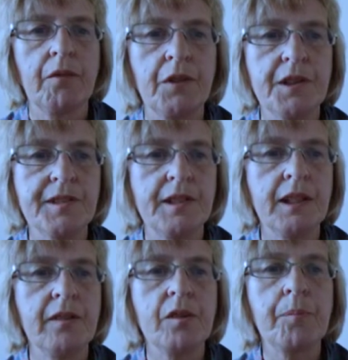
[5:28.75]

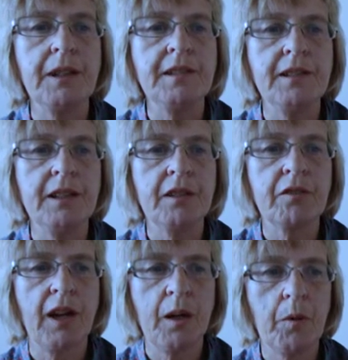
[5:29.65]
Firstly, the Bt
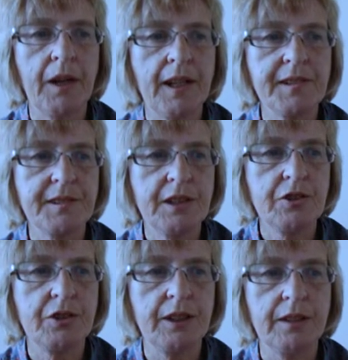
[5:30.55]

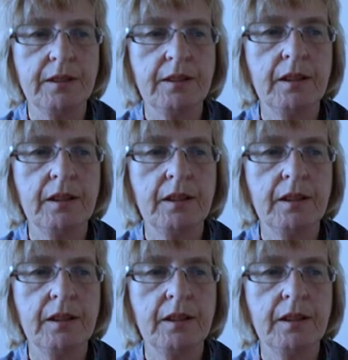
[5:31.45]
cry1ac gene,